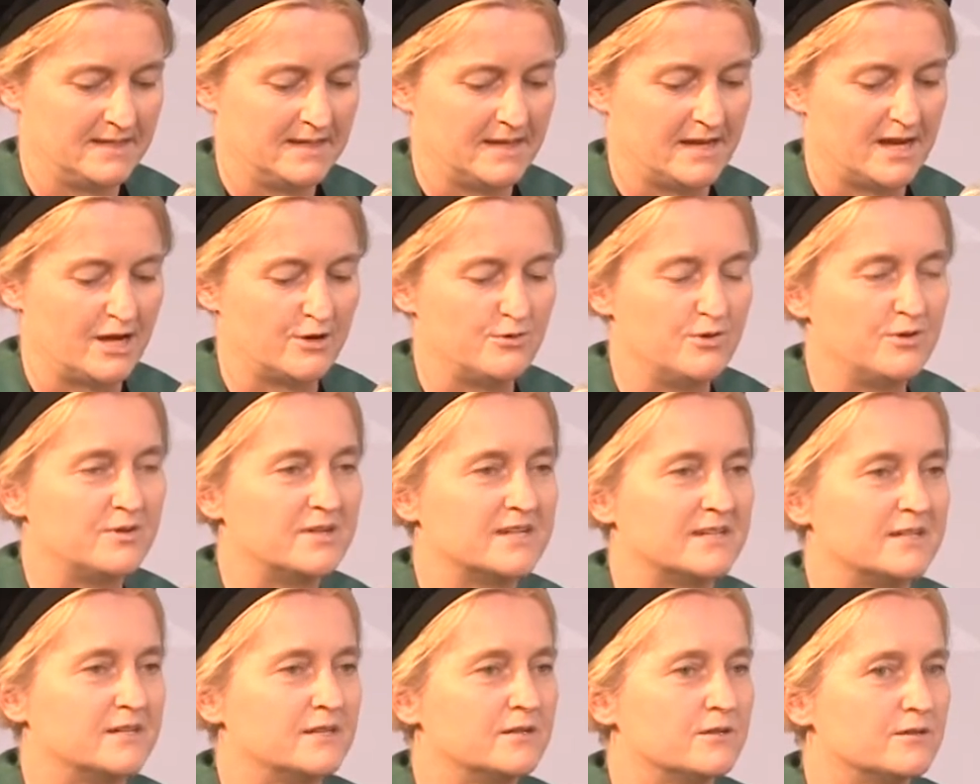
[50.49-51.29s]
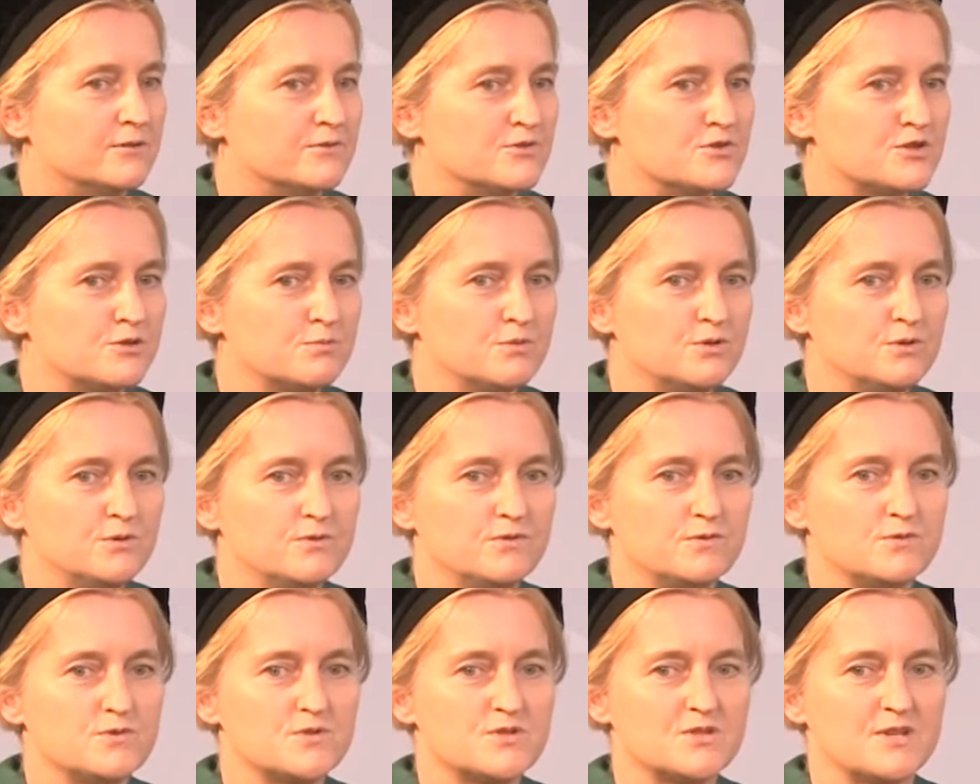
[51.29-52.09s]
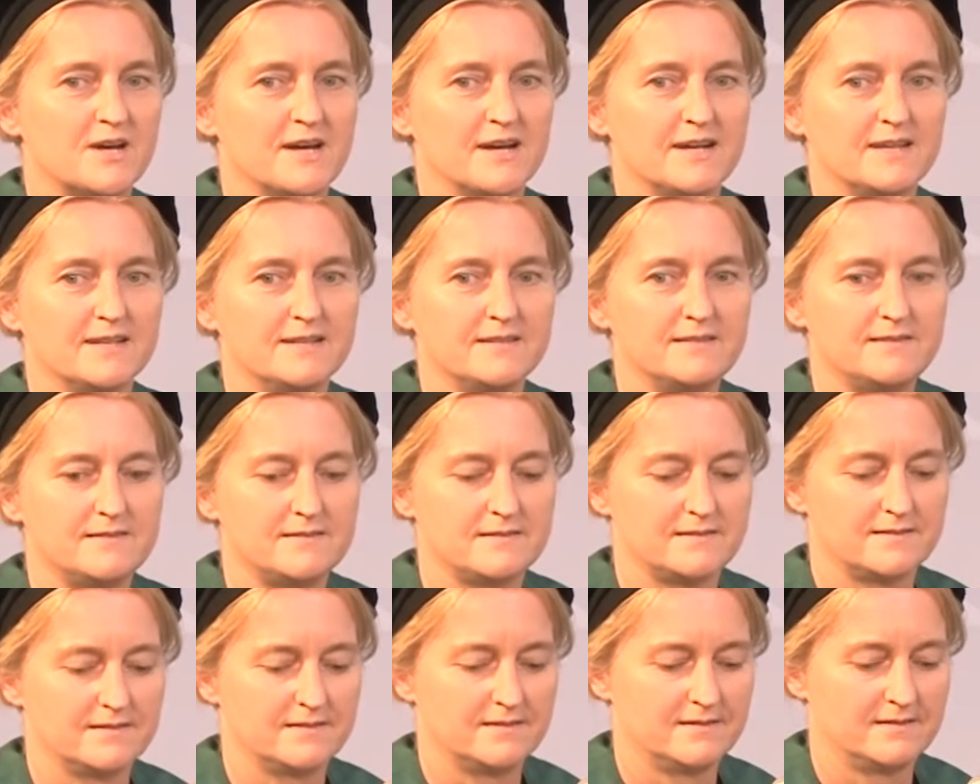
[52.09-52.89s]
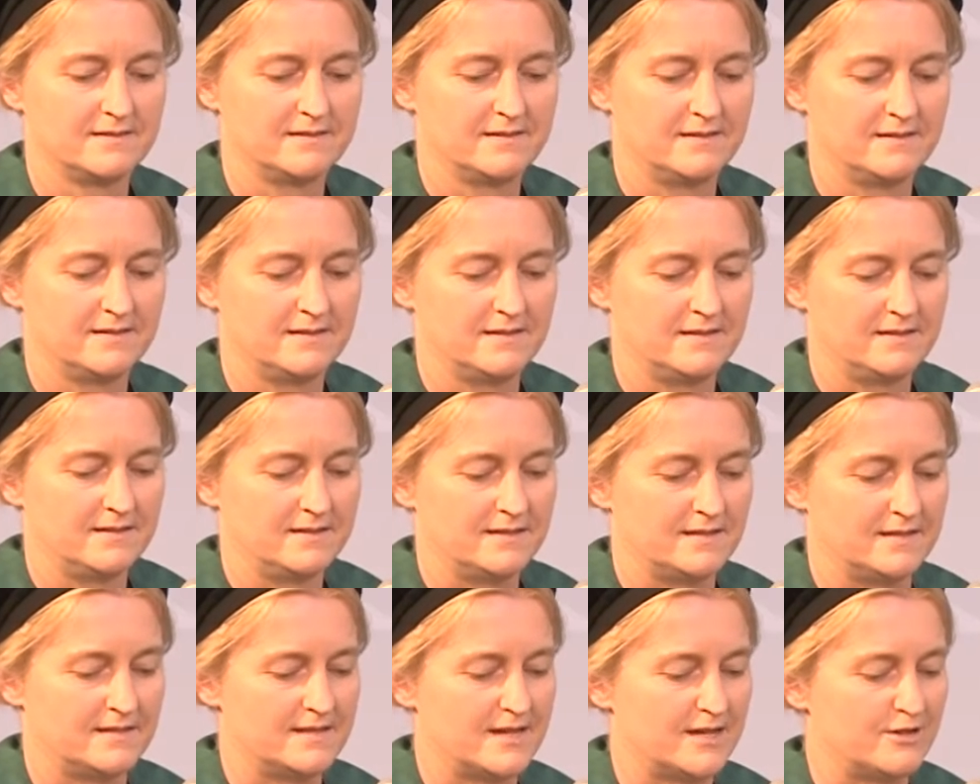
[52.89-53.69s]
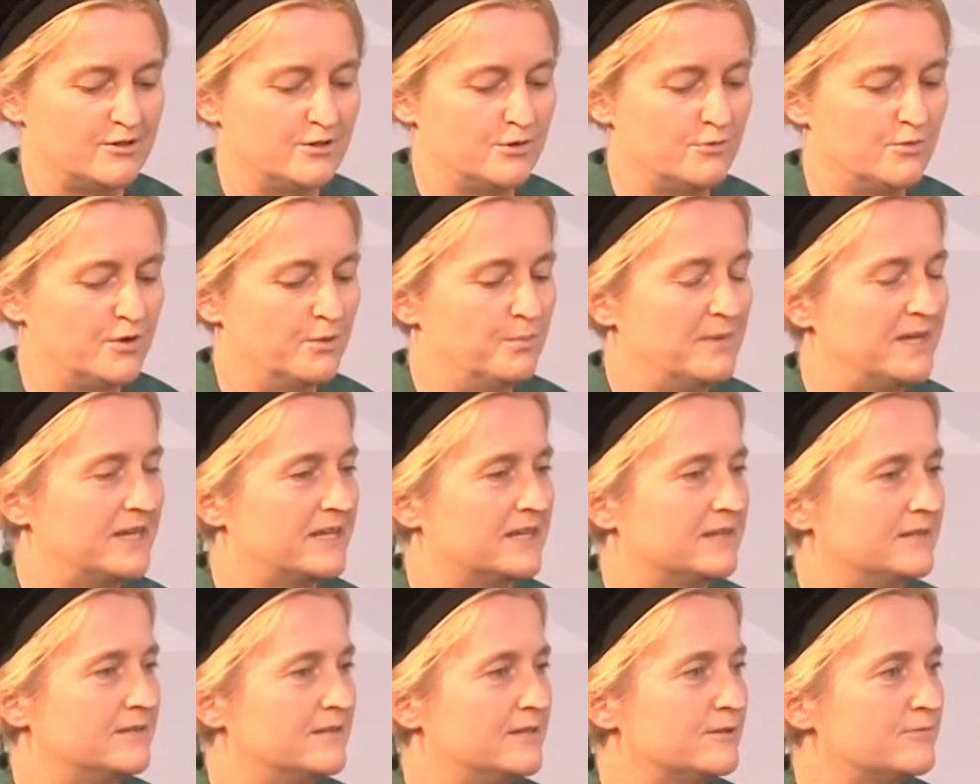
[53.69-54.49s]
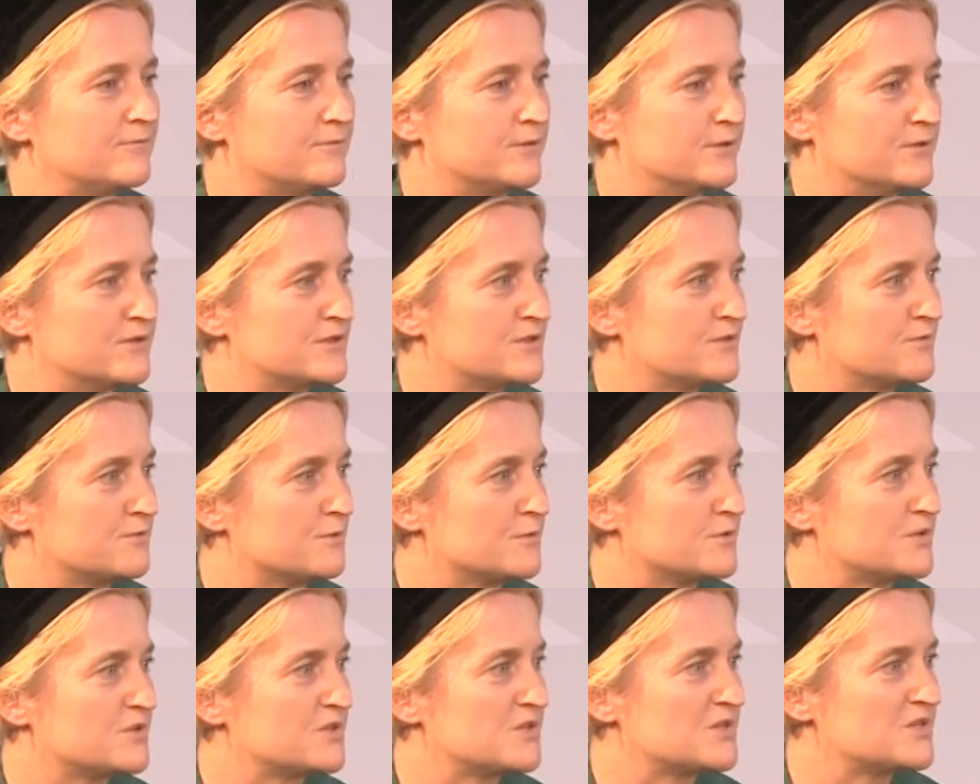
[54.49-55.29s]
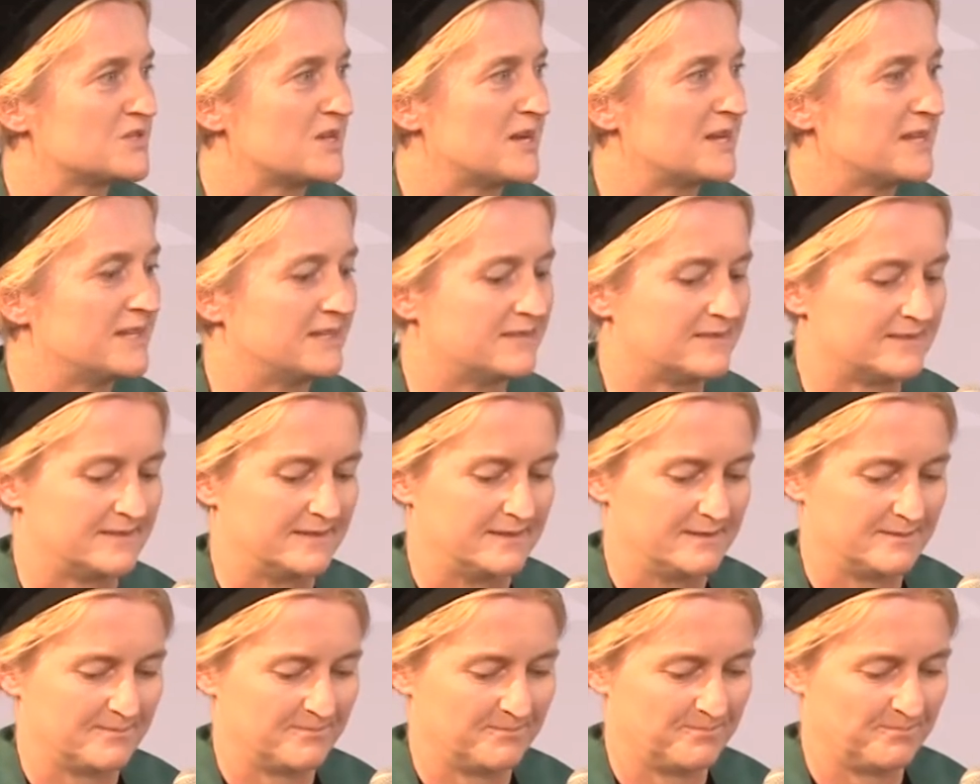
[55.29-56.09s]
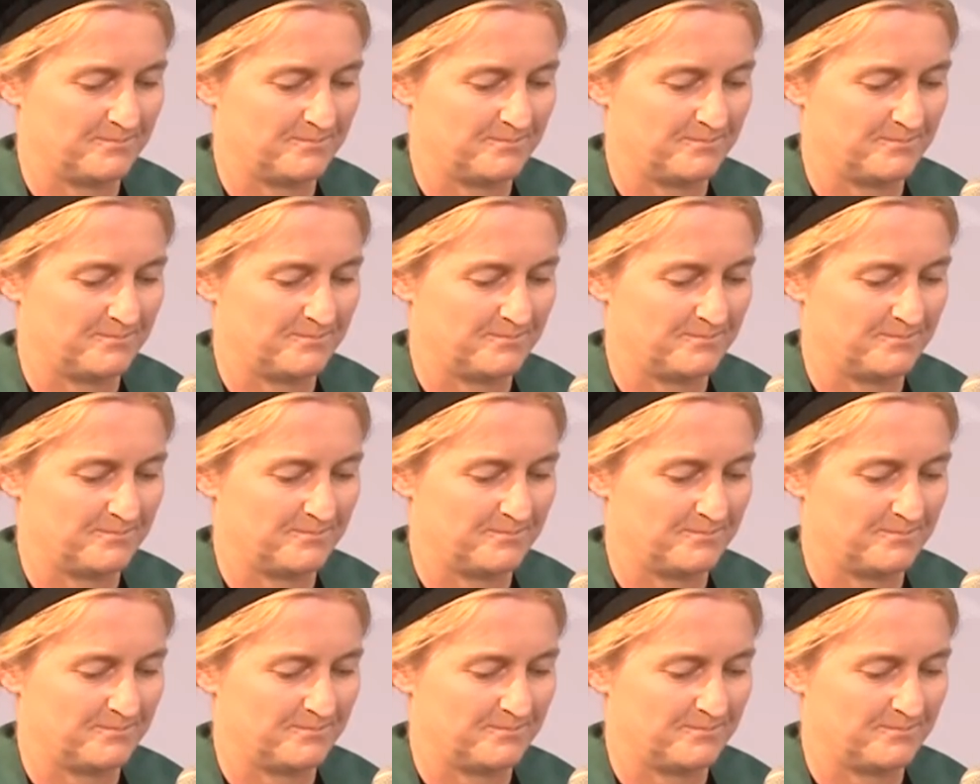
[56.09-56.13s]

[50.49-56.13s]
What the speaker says: how you can contribute to science, and how you will make a difference for society.